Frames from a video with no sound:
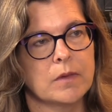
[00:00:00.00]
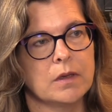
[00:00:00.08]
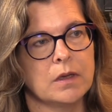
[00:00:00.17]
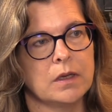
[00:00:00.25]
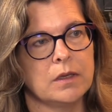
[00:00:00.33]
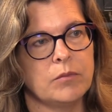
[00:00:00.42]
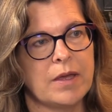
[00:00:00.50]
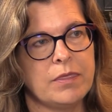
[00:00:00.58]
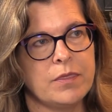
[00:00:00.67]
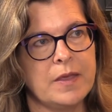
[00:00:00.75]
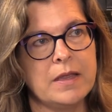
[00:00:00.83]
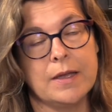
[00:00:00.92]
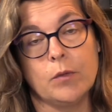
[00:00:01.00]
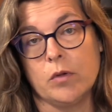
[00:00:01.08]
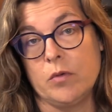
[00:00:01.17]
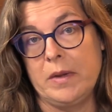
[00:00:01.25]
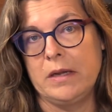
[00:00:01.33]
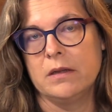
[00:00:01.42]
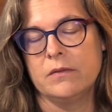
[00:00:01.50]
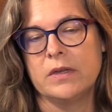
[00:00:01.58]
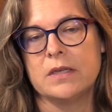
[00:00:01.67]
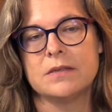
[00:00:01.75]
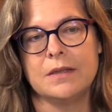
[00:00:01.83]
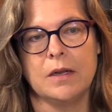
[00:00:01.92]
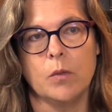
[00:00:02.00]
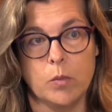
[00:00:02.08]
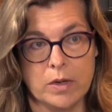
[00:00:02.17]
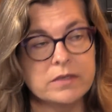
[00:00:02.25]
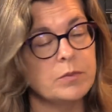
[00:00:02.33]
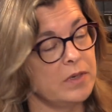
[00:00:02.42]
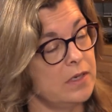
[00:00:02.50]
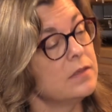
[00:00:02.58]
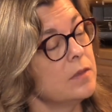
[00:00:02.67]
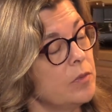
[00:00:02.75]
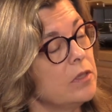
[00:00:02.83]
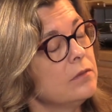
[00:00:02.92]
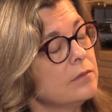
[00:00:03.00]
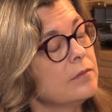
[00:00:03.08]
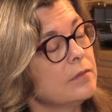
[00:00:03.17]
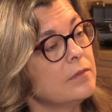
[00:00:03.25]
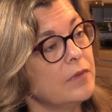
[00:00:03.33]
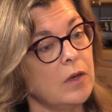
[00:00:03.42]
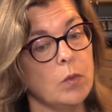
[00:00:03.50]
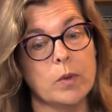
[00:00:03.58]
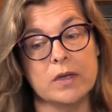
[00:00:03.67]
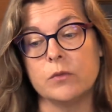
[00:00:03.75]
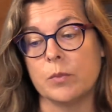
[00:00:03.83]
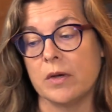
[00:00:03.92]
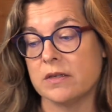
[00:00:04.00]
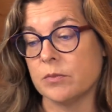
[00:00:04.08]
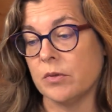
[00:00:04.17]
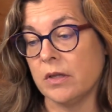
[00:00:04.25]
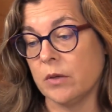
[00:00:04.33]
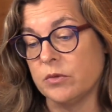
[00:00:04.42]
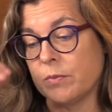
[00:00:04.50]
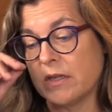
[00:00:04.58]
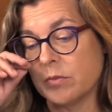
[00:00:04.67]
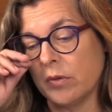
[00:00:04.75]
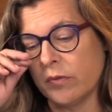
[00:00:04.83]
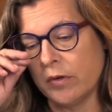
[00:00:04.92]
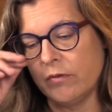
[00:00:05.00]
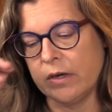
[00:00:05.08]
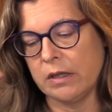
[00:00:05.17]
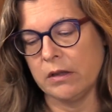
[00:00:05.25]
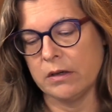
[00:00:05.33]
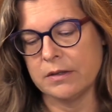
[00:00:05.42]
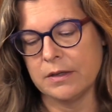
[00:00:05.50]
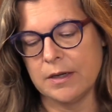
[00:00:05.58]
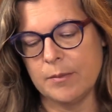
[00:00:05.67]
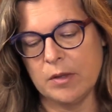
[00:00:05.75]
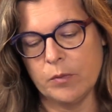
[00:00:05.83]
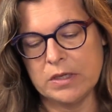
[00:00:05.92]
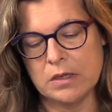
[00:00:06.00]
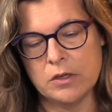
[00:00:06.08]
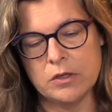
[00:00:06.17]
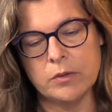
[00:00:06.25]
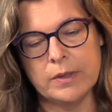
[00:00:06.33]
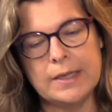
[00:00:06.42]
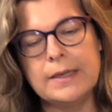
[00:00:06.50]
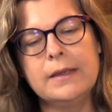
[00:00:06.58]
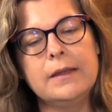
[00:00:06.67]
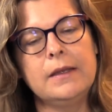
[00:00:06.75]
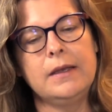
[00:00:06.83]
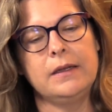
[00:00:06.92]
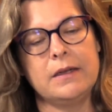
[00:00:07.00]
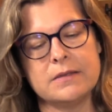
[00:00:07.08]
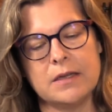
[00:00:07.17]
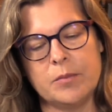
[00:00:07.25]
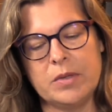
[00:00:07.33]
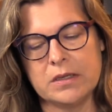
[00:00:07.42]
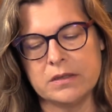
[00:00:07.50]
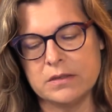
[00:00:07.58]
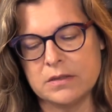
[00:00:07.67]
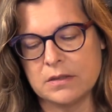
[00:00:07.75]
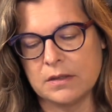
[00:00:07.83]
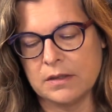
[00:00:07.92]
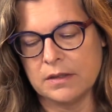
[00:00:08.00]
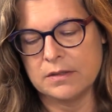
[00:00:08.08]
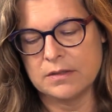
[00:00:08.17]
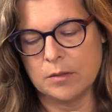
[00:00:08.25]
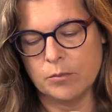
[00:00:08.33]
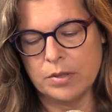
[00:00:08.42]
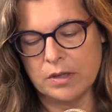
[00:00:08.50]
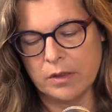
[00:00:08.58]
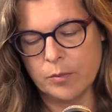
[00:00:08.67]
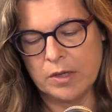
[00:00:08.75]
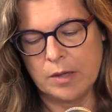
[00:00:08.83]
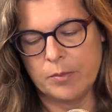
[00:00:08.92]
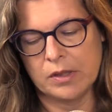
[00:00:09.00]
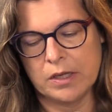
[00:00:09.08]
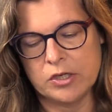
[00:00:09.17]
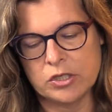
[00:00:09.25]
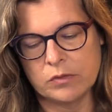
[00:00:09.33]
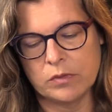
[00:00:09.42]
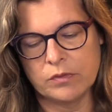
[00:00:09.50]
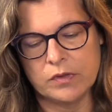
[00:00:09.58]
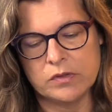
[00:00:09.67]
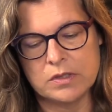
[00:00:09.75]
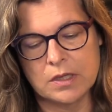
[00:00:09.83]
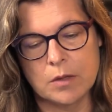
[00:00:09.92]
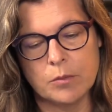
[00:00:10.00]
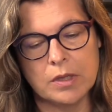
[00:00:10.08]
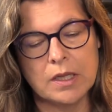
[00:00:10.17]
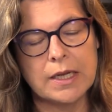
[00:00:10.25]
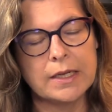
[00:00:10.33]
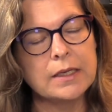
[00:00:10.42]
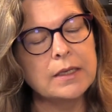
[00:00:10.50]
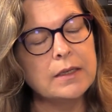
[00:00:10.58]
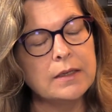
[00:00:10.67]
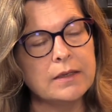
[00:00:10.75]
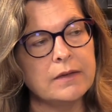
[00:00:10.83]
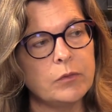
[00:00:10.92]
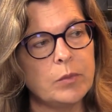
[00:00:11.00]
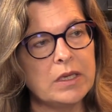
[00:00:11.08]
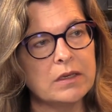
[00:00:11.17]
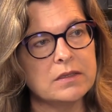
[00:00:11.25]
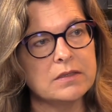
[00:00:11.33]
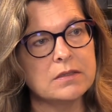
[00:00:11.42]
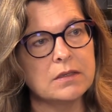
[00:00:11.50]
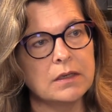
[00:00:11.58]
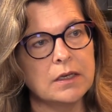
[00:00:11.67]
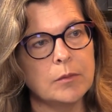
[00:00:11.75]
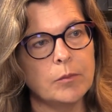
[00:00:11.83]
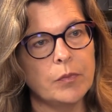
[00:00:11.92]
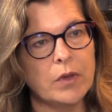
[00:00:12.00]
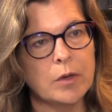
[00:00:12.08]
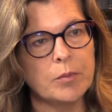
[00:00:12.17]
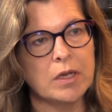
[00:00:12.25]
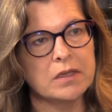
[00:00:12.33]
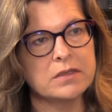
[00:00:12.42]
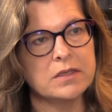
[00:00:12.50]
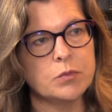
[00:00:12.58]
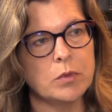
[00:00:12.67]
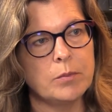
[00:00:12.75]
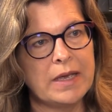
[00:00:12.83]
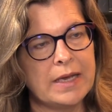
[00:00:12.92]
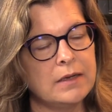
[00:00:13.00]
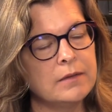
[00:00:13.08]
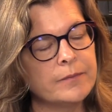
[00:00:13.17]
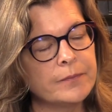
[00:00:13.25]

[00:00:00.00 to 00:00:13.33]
I I think I will remain convinced that it was possible, that it was possible, and it was possible for a very long time, and that we didn't do it. And it's not because uh, some part of the population refused to comply; it's because um, our policies were bad.